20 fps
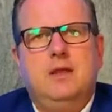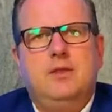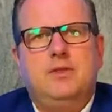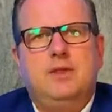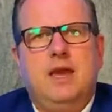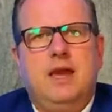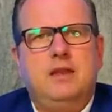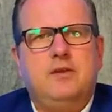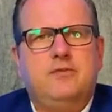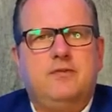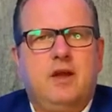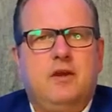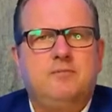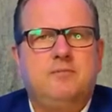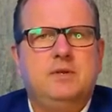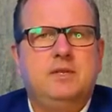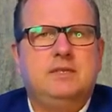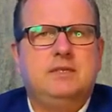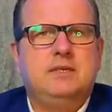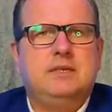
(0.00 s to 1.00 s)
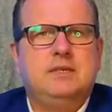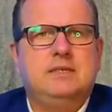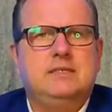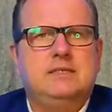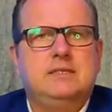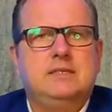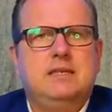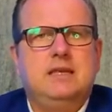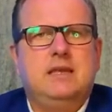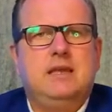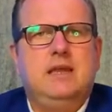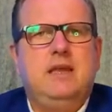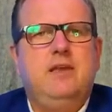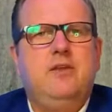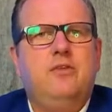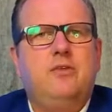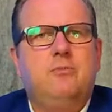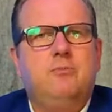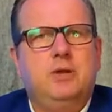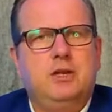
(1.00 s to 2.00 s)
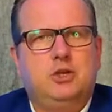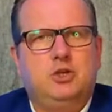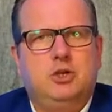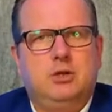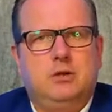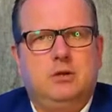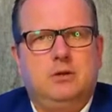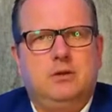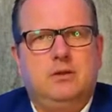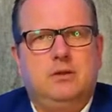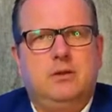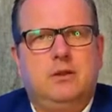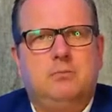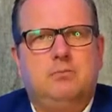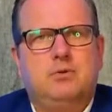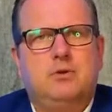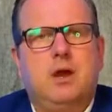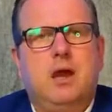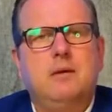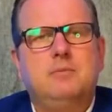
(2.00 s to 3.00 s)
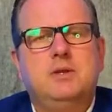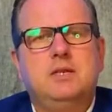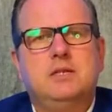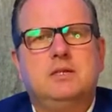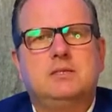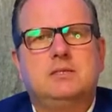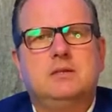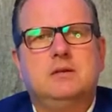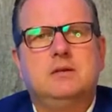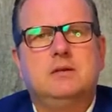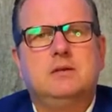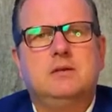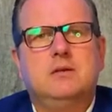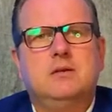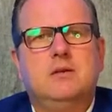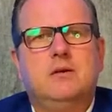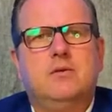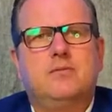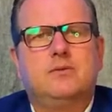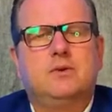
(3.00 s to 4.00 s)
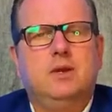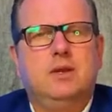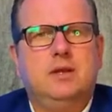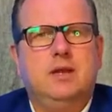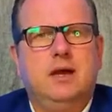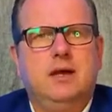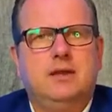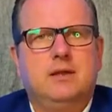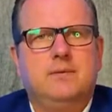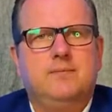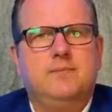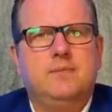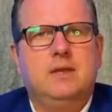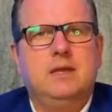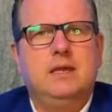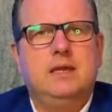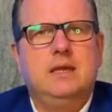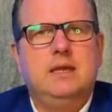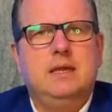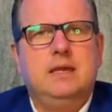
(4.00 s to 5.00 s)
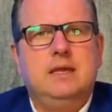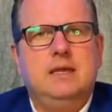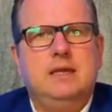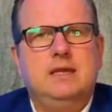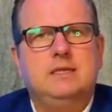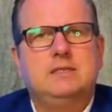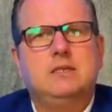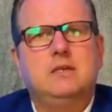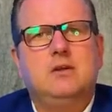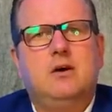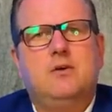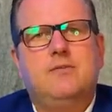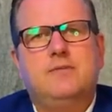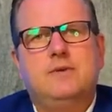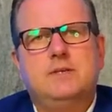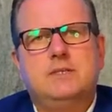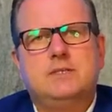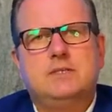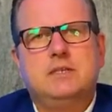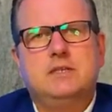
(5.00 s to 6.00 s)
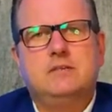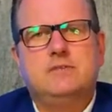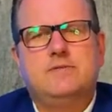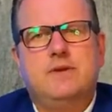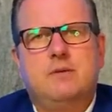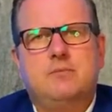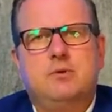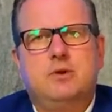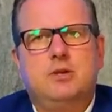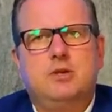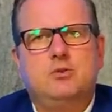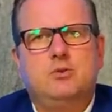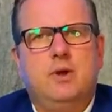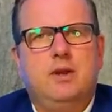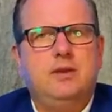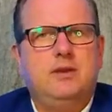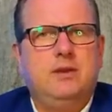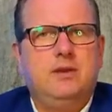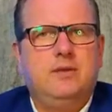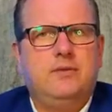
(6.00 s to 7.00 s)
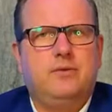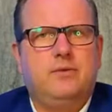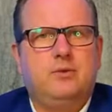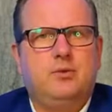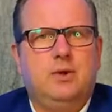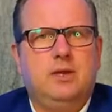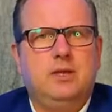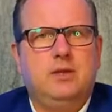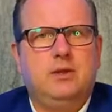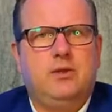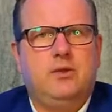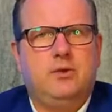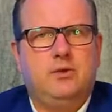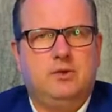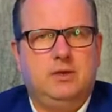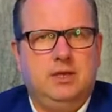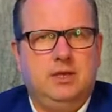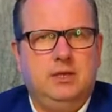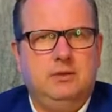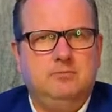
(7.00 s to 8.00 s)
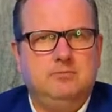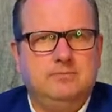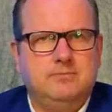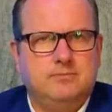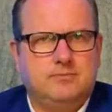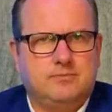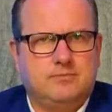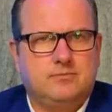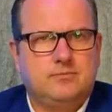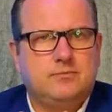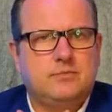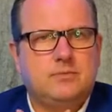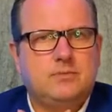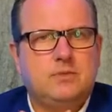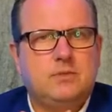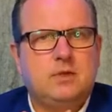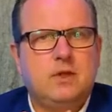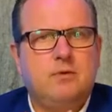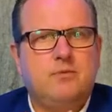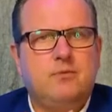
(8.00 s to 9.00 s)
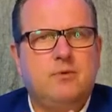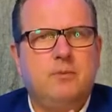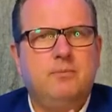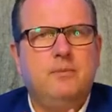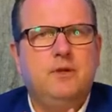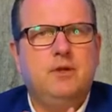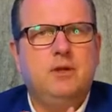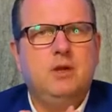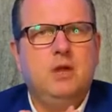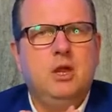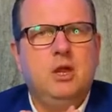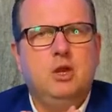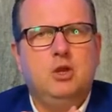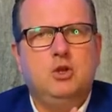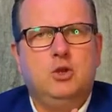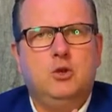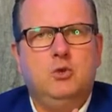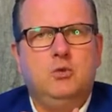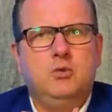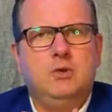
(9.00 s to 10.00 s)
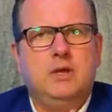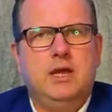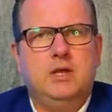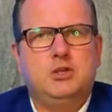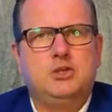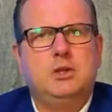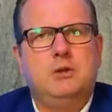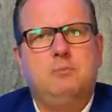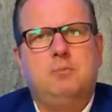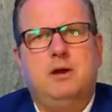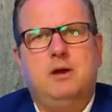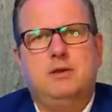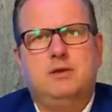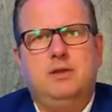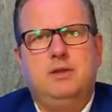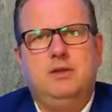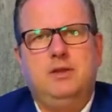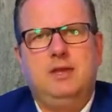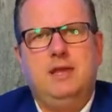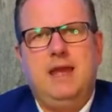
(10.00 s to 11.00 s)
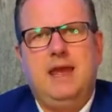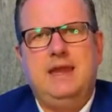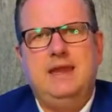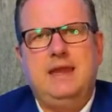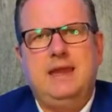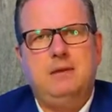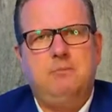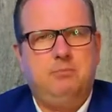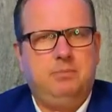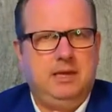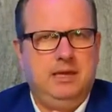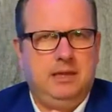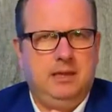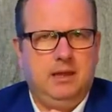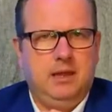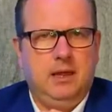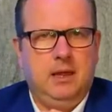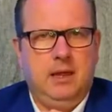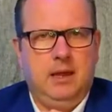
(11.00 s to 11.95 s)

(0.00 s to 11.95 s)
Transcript: The head of government is Keith Mitchell, the Prime Minister of Grenada. He's in office since February 20, 2013, from the new national party, the NNP.